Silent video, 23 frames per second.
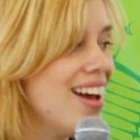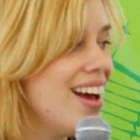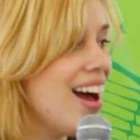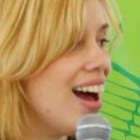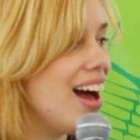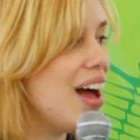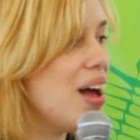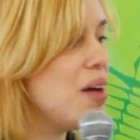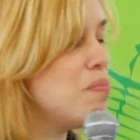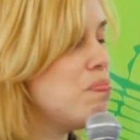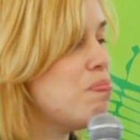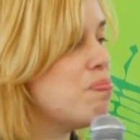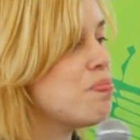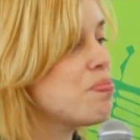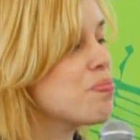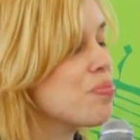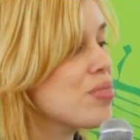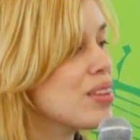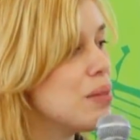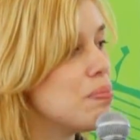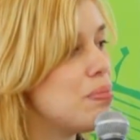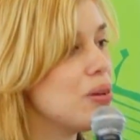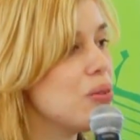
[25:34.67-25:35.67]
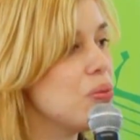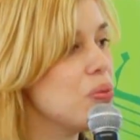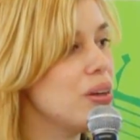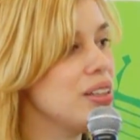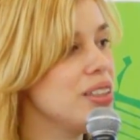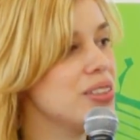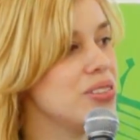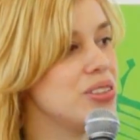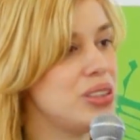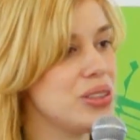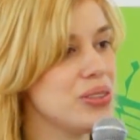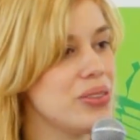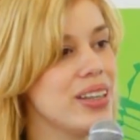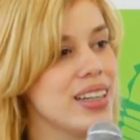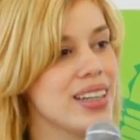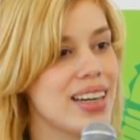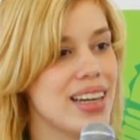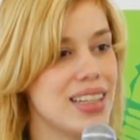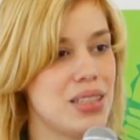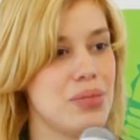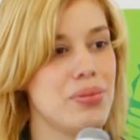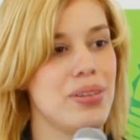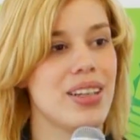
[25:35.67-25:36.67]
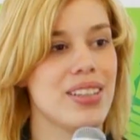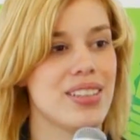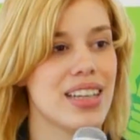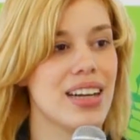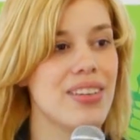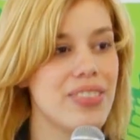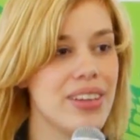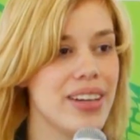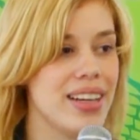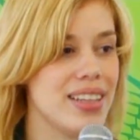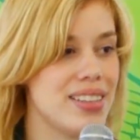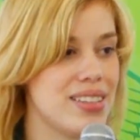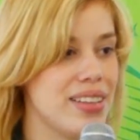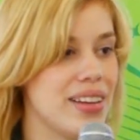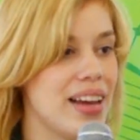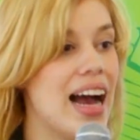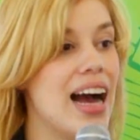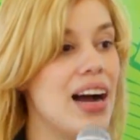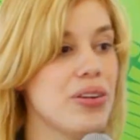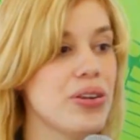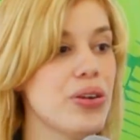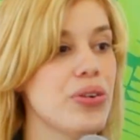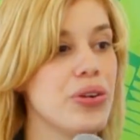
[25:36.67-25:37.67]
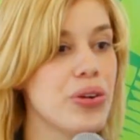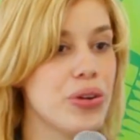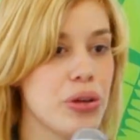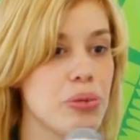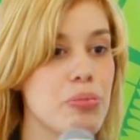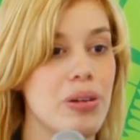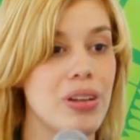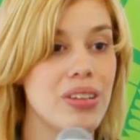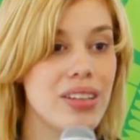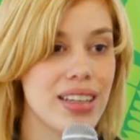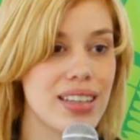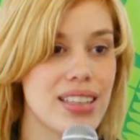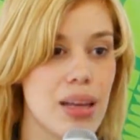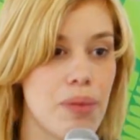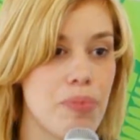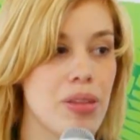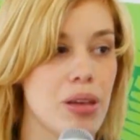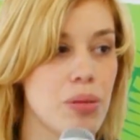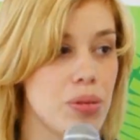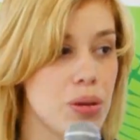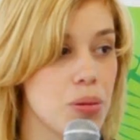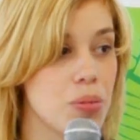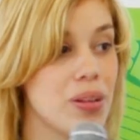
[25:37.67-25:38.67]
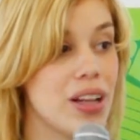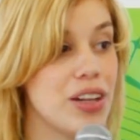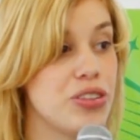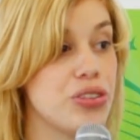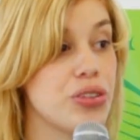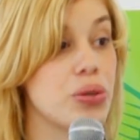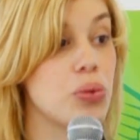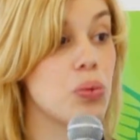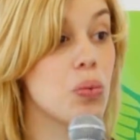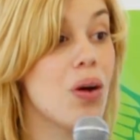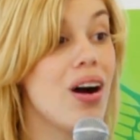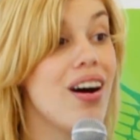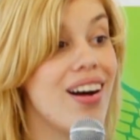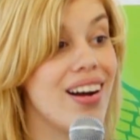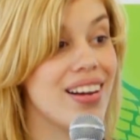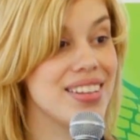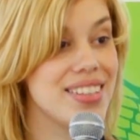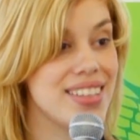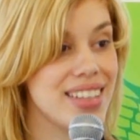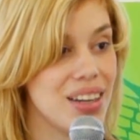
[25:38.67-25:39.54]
But when you're doing customer discovery, it's like, how do you know you're building something people actually want?